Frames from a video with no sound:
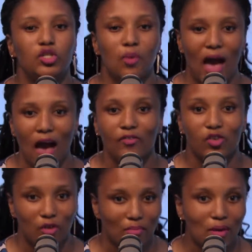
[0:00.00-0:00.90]
you have to
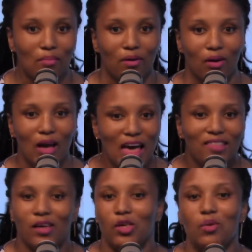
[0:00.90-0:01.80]
remember
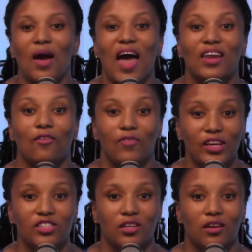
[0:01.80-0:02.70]
that you had a
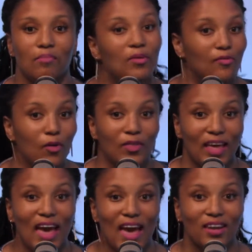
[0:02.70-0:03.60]
vision before
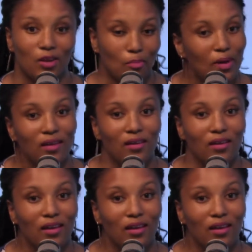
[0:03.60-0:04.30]
they had an opinion.